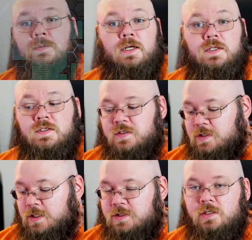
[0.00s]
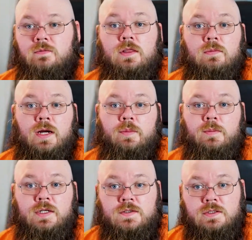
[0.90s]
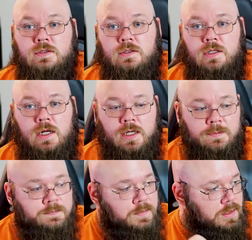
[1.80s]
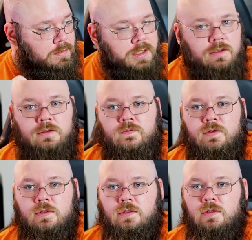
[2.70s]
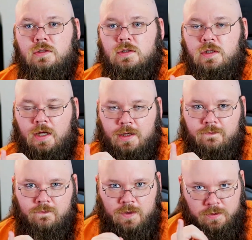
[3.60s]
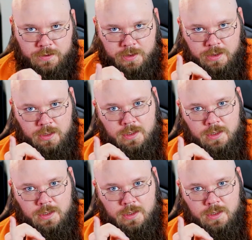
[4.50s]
guys, this is Dustin with Rabid Bits. Going over a very